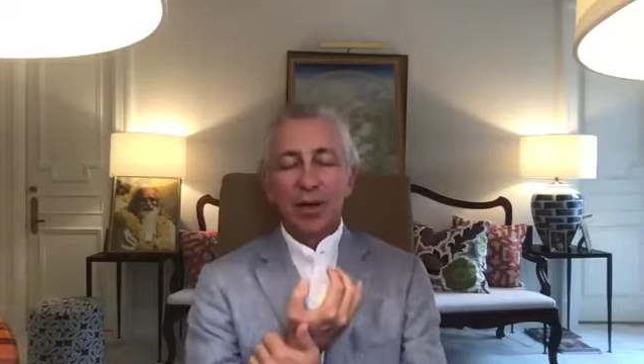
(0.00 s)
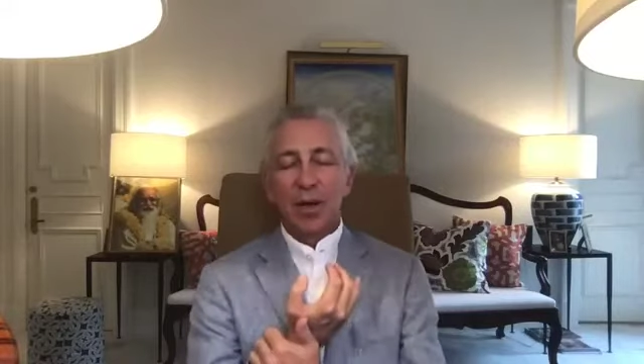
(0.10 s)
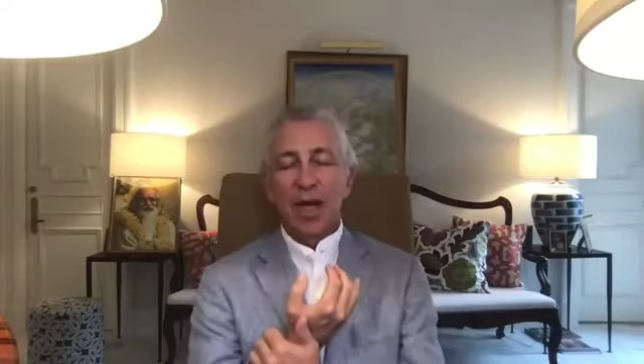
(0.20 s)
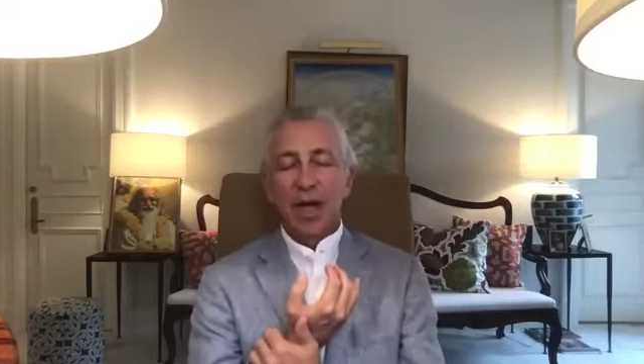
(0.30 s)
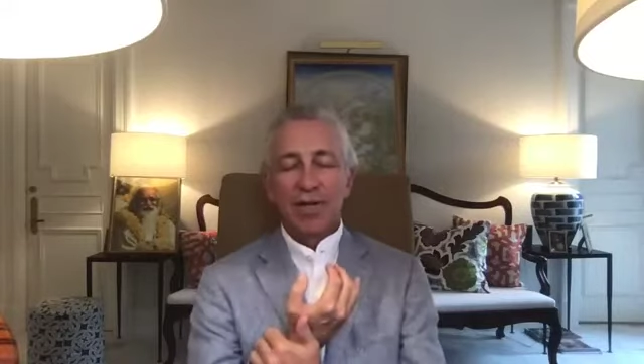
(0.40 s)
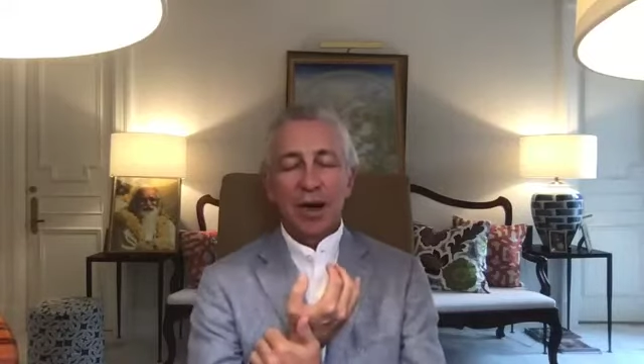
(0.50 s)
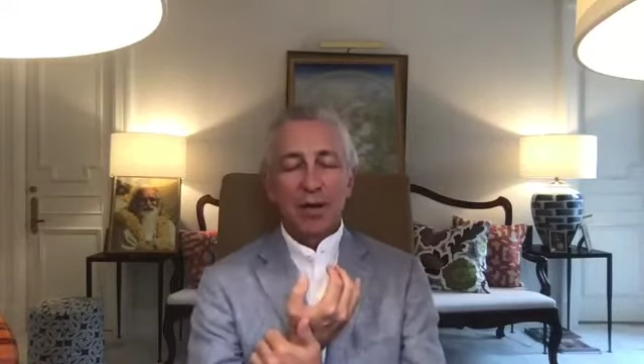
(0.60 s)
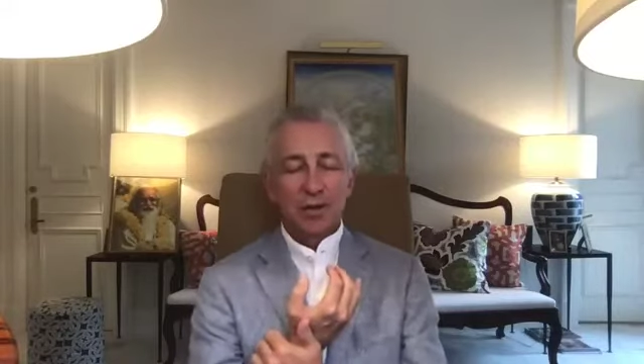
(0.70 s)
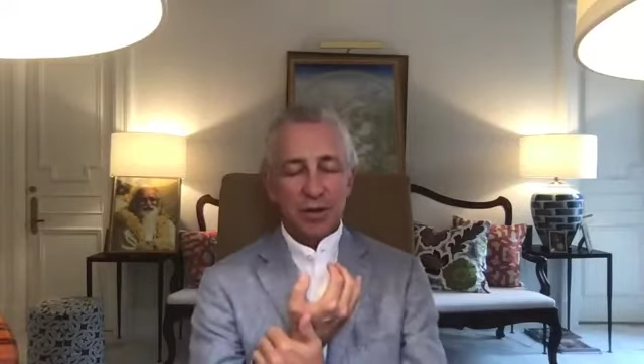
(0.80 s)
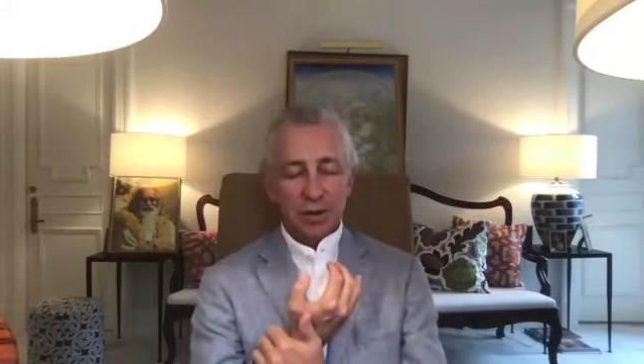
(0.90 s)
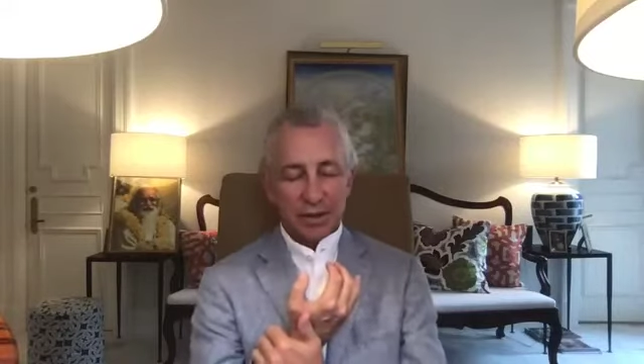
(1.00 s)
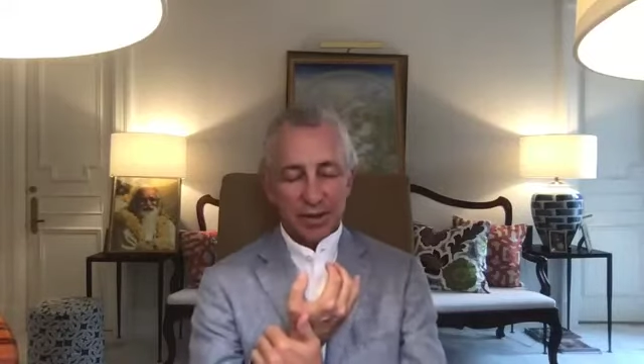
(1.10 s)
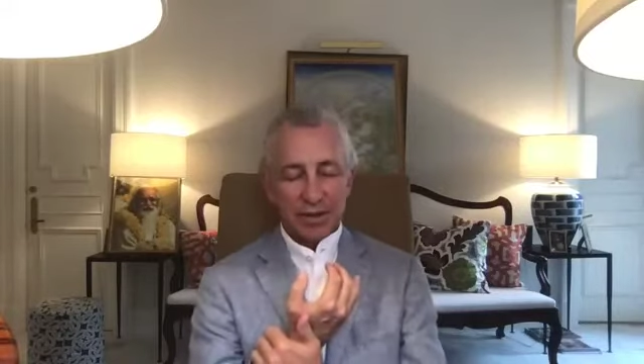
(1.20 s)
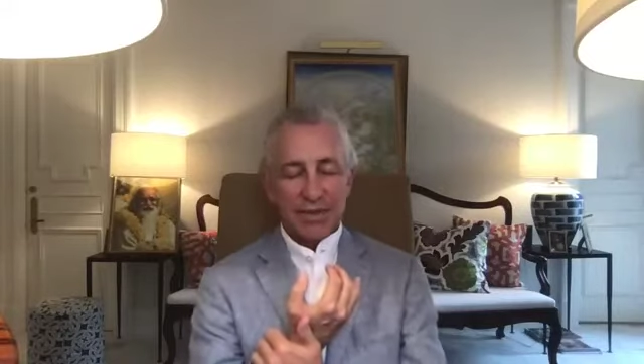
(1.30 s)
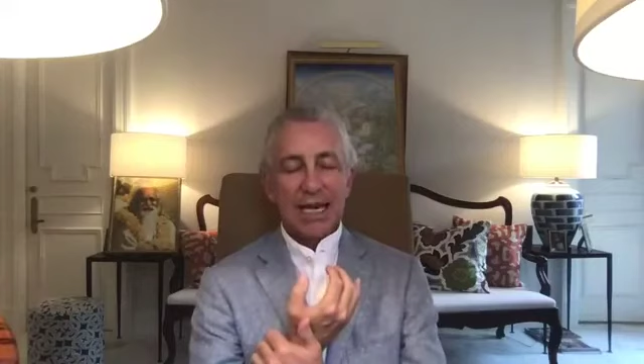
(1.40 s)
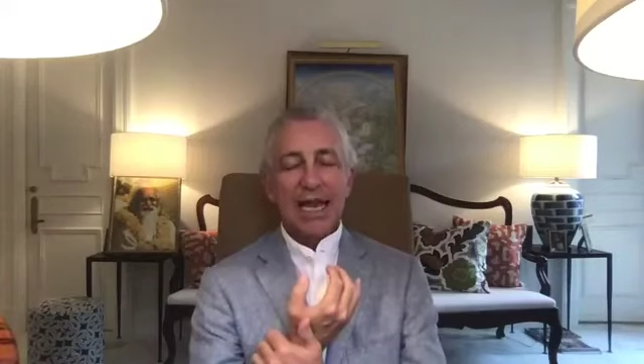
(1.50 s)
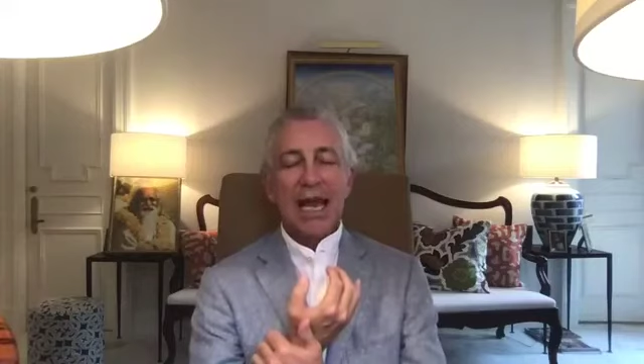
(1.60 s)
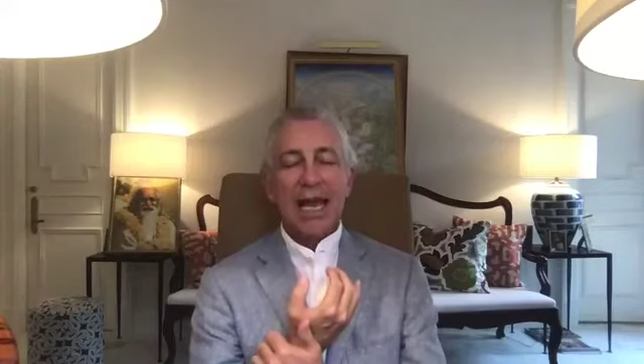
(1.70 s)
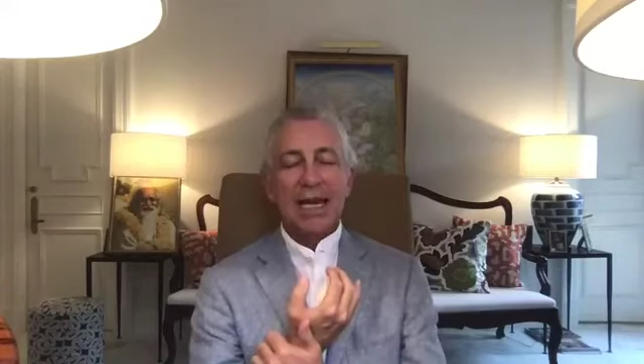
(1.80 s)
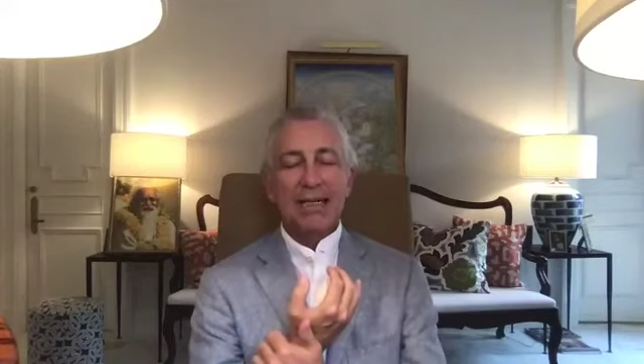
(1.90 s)
we have our shoulders
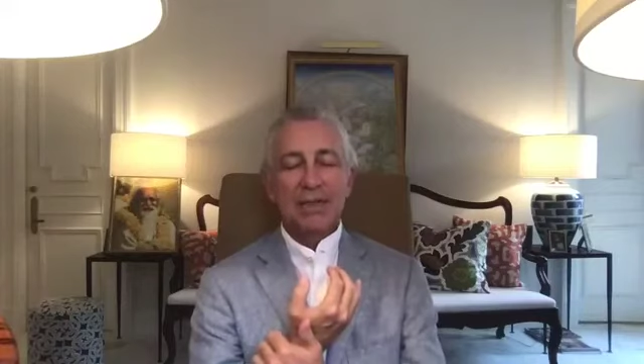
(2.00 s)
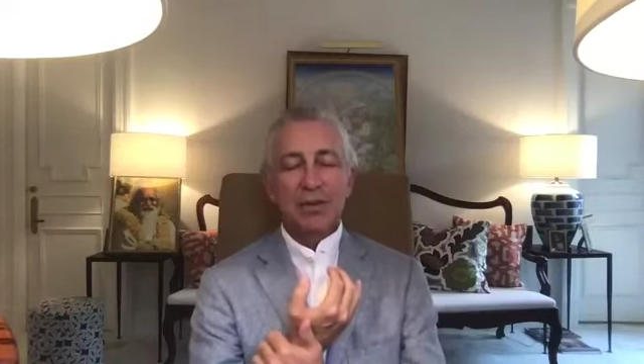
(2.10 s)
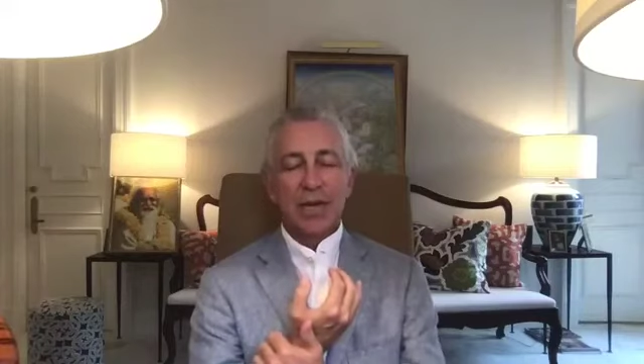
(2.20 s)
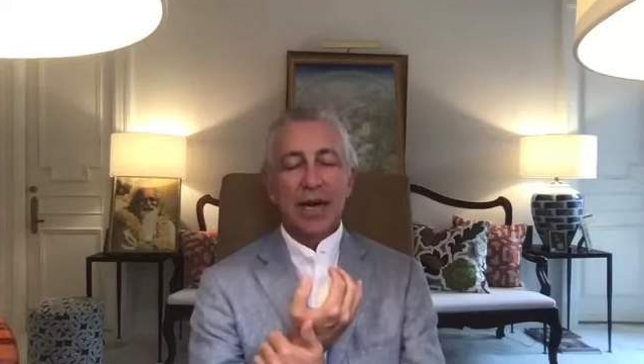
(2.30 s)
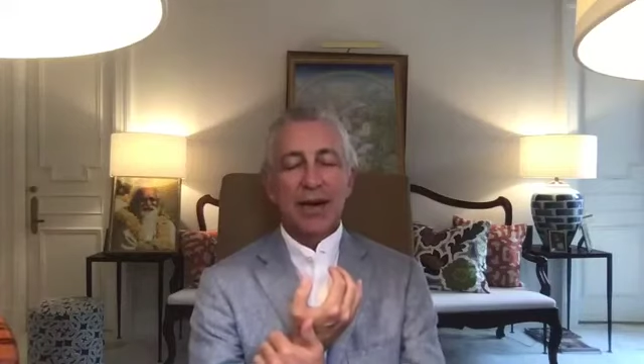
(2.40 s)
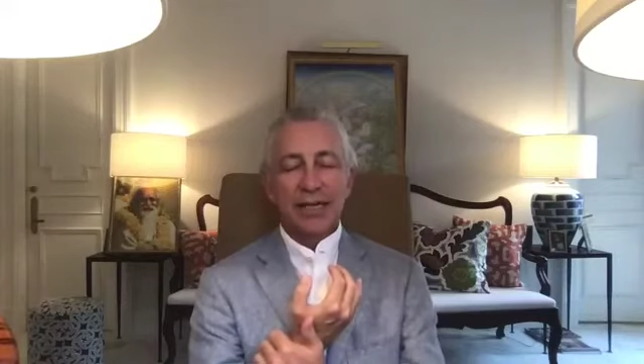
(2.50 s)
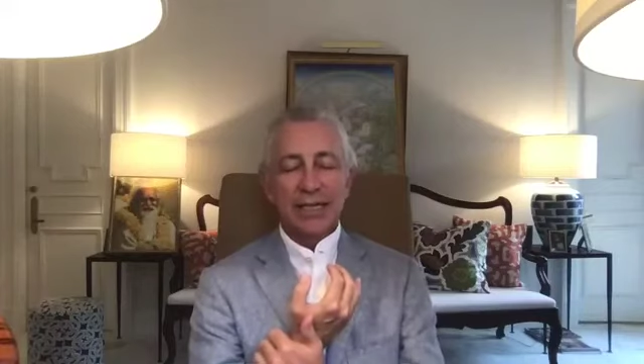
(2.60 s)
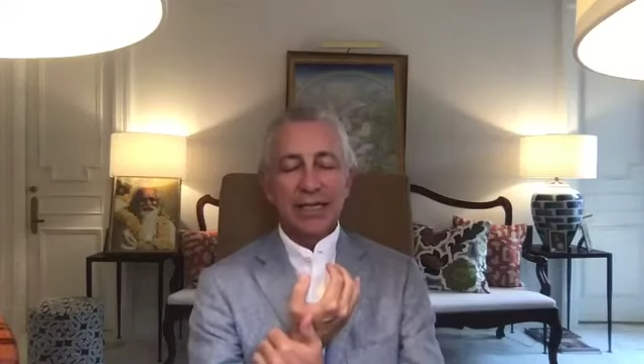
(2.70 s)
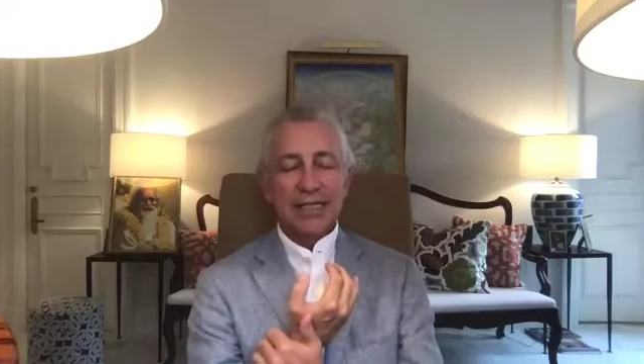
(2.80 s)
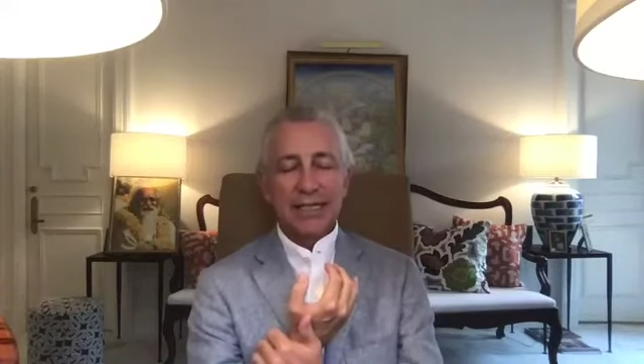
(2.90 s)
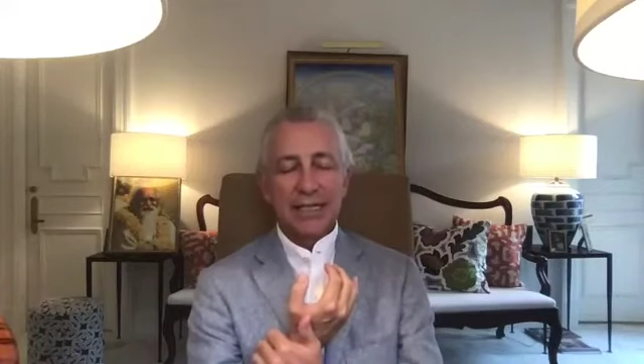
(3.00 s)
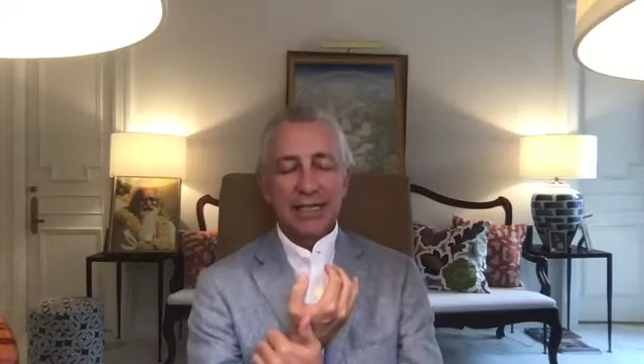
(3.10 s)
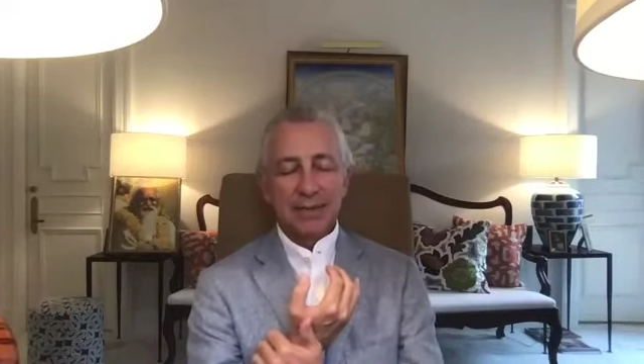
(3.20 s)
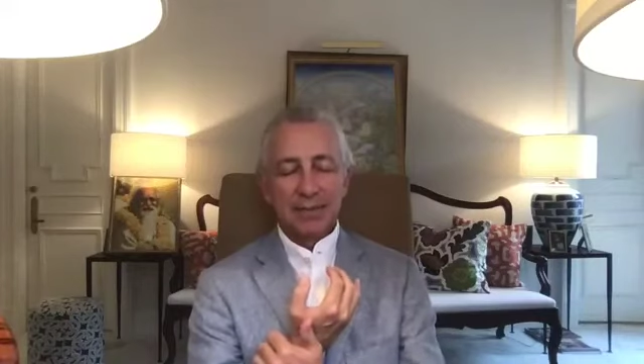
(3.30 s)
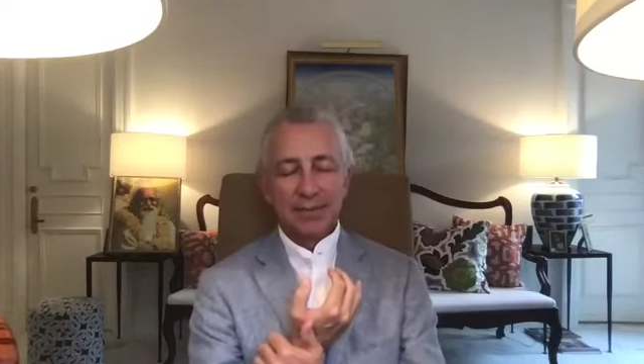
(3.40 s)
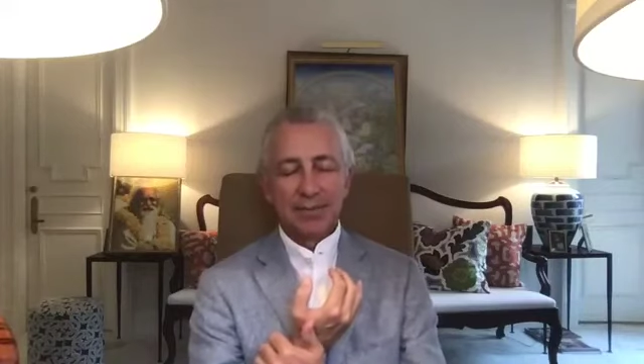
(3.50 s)
relaxed, we are easy,